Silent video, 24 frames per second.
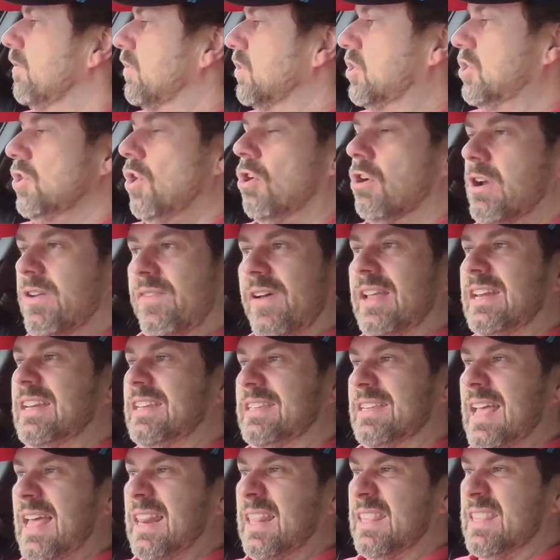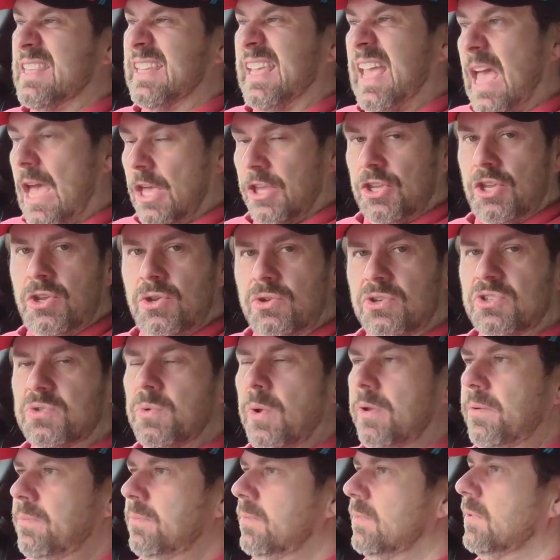For sure, if I decided to get a used
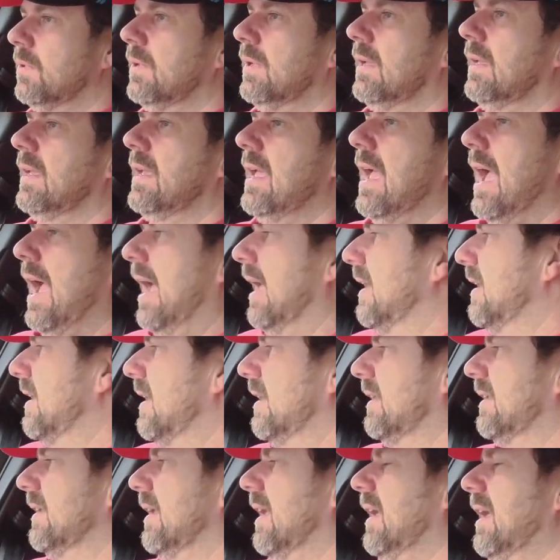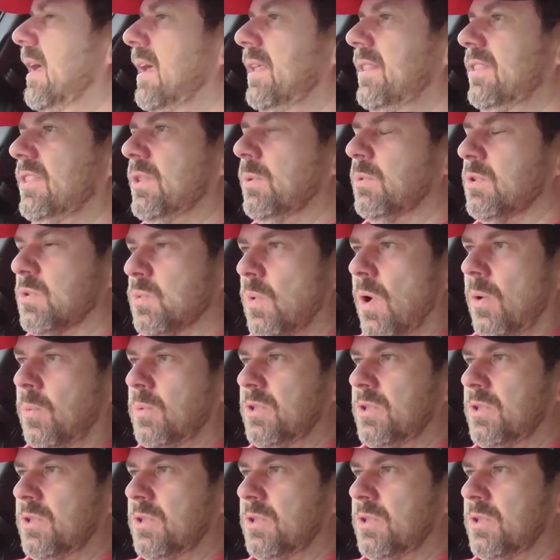one, and there was one